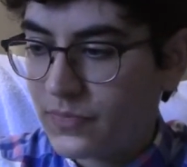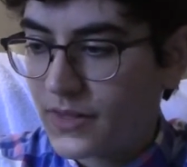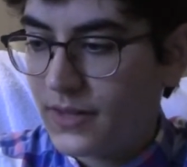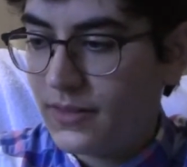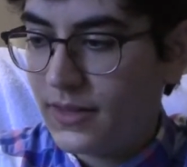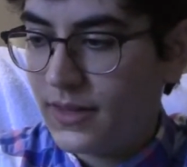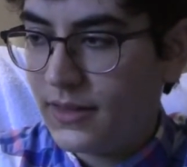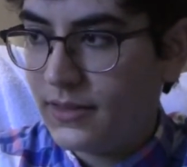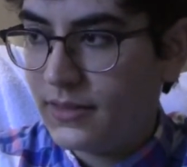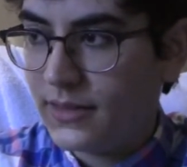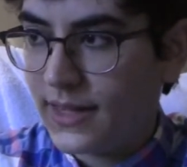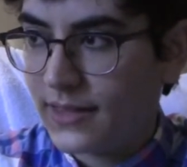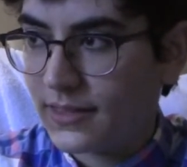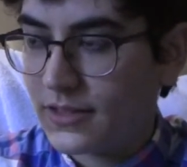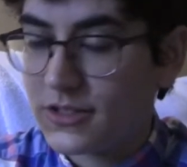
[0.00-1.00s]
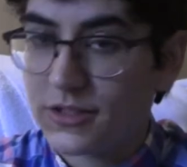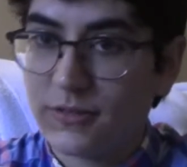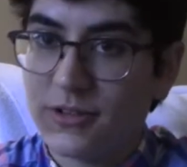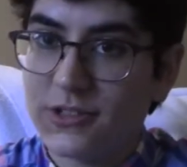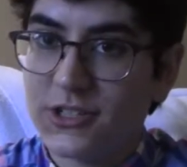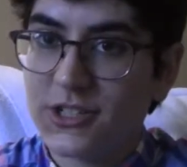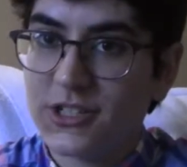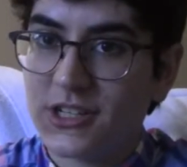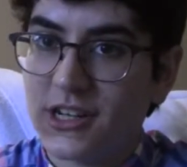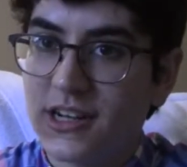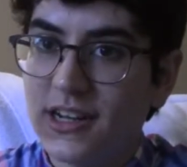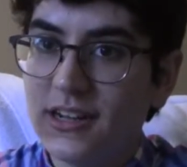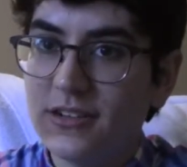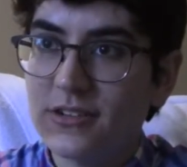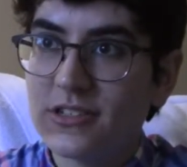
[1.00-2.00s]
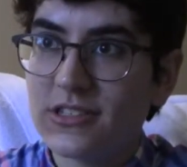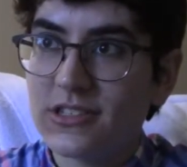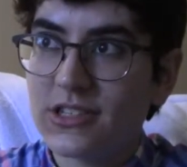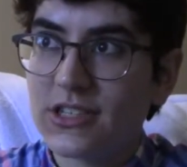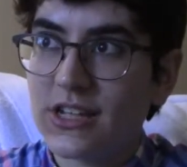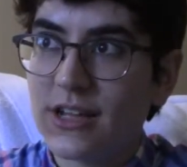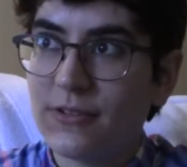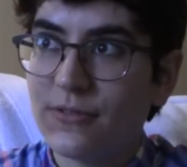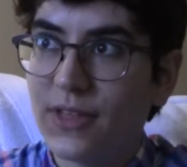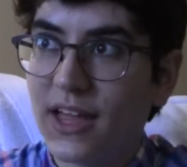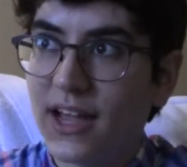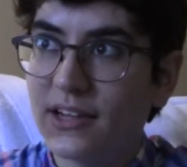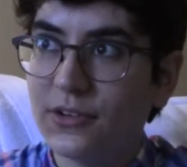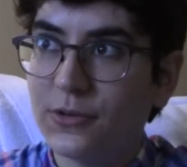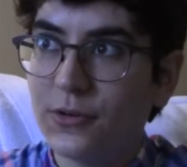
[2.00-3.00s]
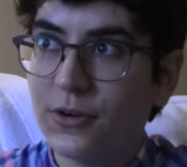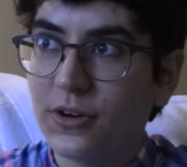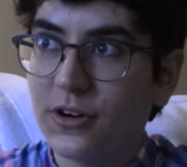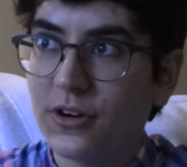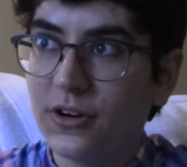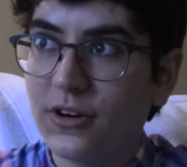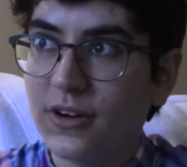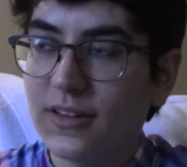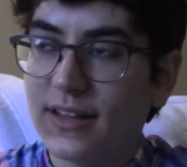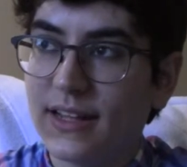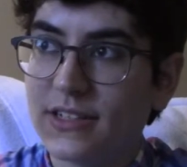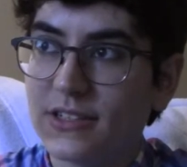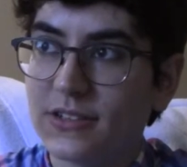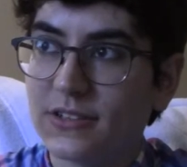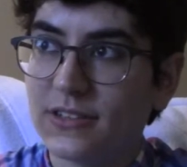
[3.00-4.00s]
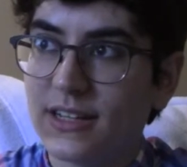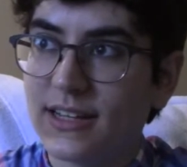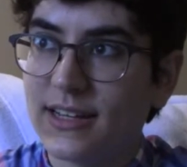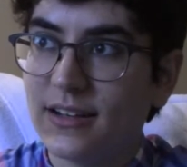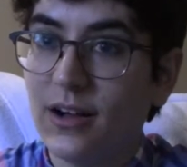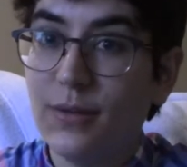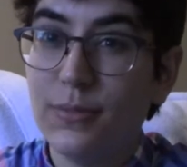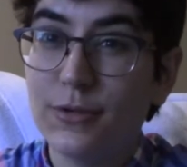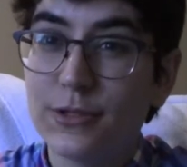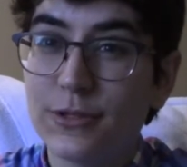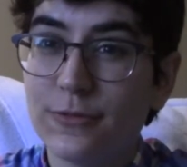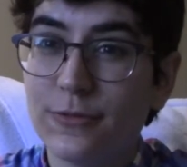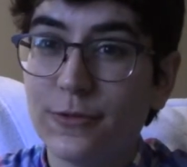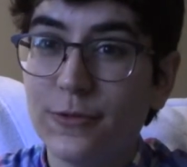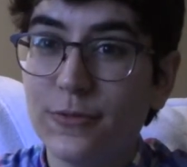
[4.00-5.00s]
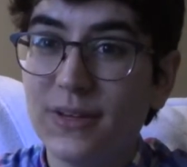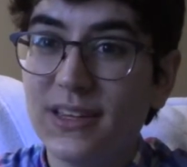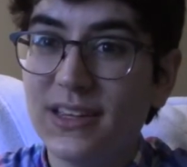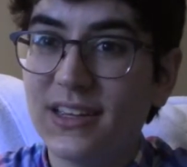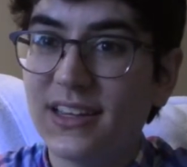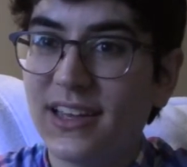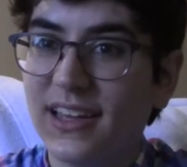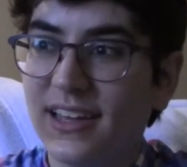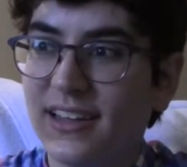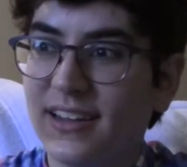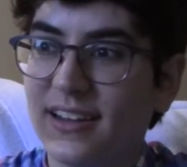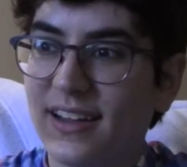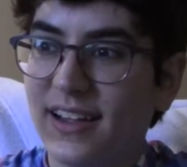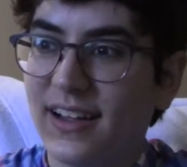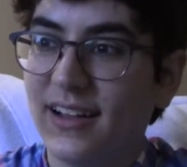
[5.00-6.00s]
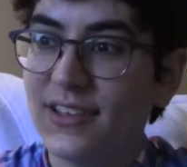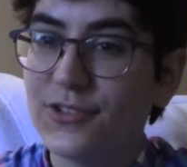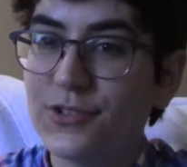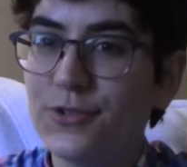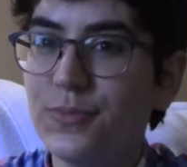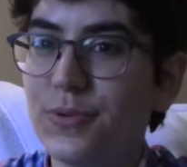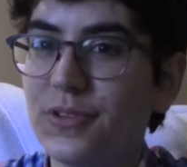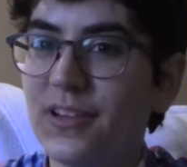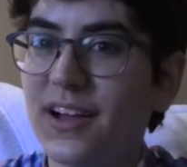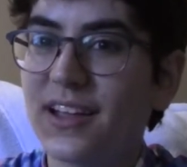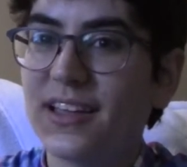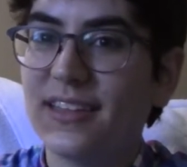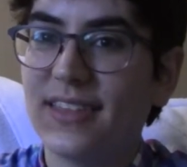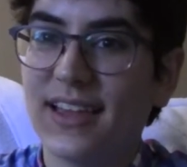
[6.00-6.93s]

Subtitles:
And then like the syringes and needles and stuff they had to order, and that took like almost a full week, and I got super lucky.